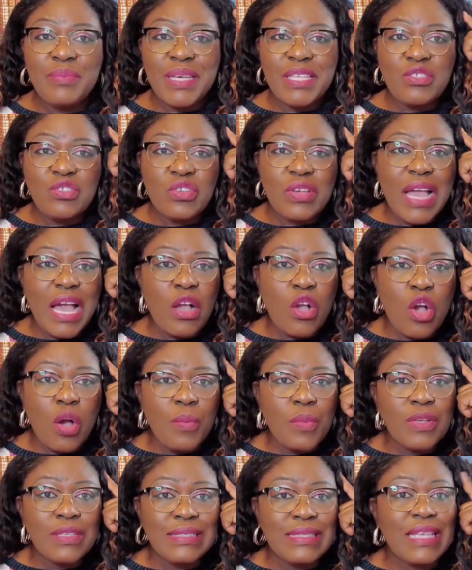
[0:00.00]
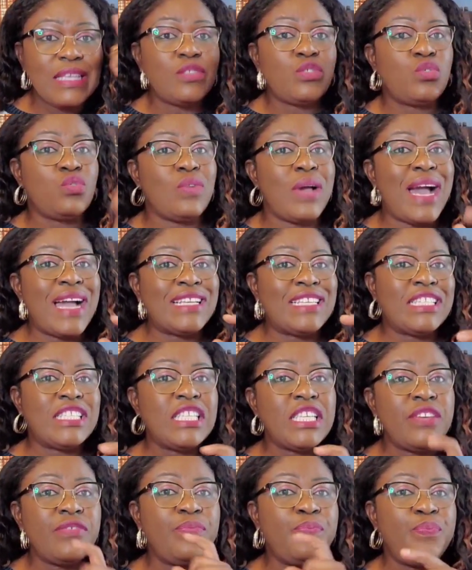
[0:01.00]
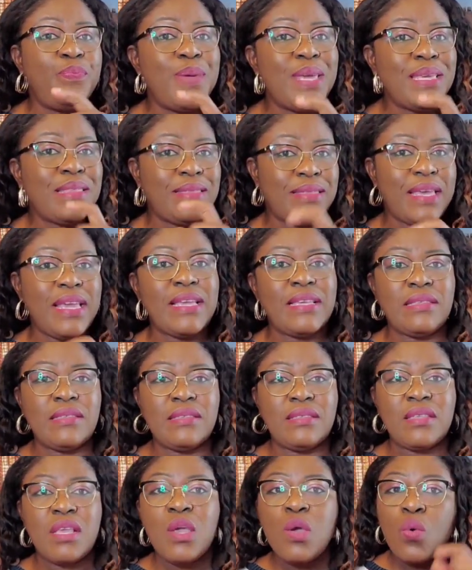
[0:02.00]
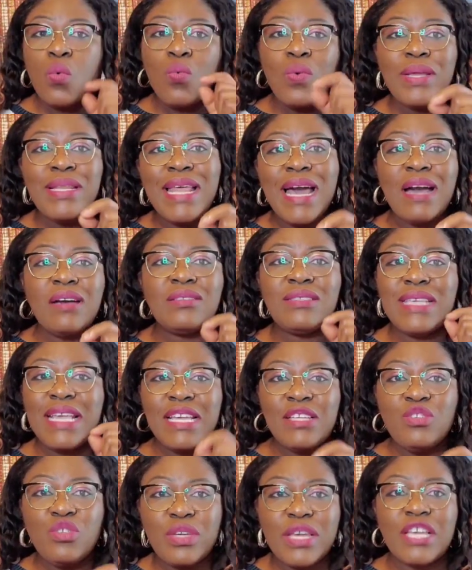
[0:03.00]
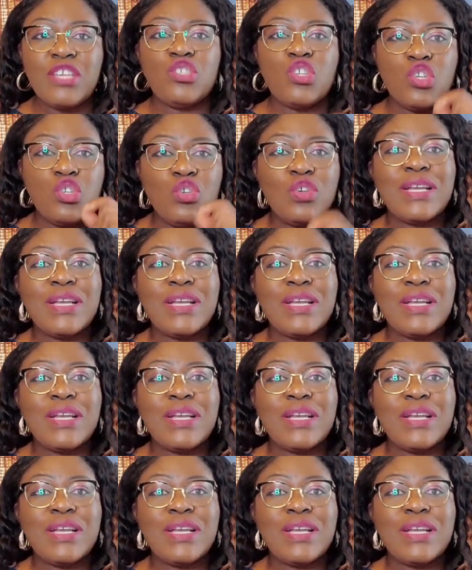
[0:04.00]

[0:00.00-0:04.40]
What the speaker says: but you got common sense to achieve big things without education.